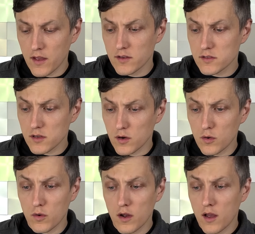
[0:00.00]

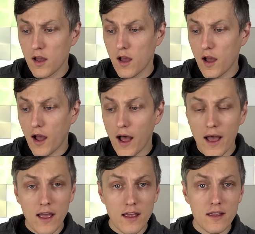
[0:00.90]
So
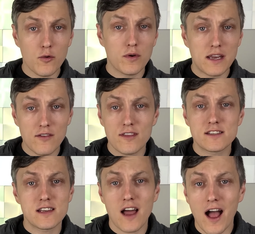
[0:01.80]
I would give
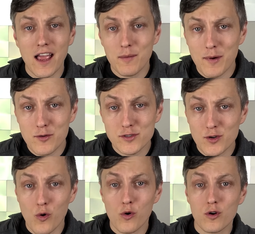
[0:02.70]
this an IMO
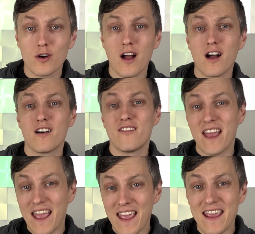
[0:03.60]
score of
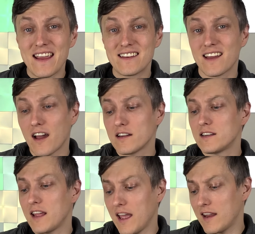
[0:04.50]
8 out of
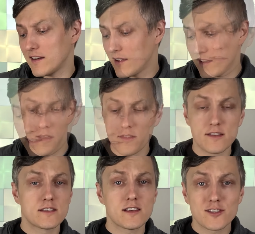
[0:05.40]
10.
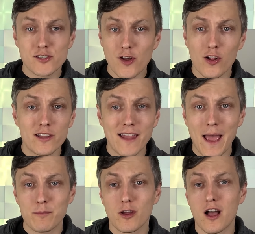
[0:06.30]
This is a solid
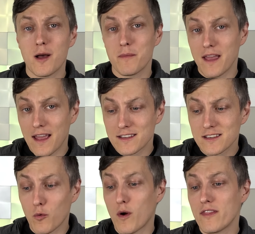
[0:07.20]
laptop and
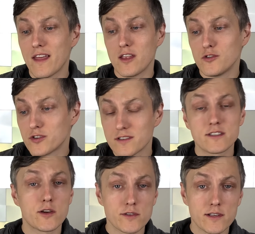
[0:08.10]
one that you should
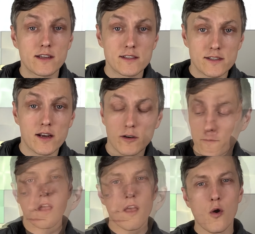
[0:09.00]
seriously consider.
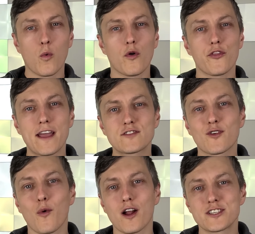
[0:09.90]
Well, thanks
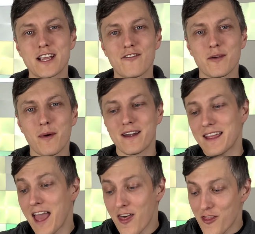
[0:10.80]
for watching,
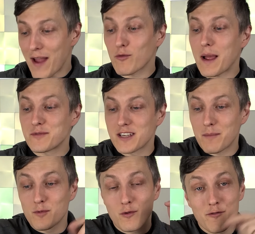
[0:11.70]
everybody. That wraps
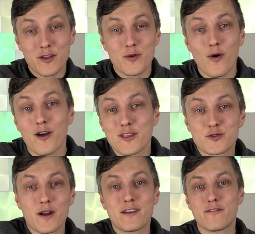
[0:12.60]
up the review on the
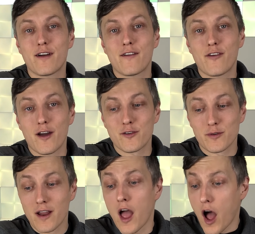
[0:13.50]
Triton
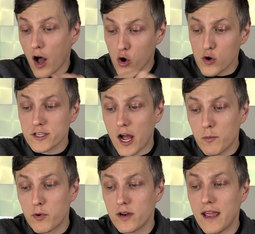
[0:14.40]
500. Of course, I'll
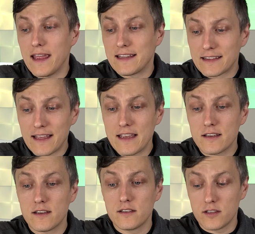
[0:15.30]
put a
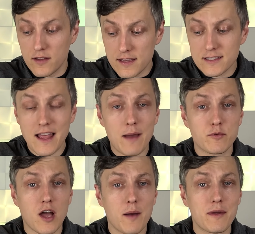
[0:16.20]
link to this
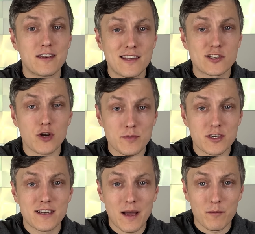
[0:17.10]
laptop in the
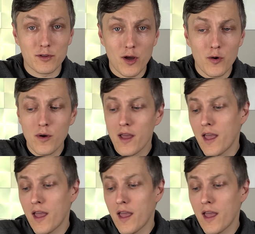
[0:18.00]
description down below.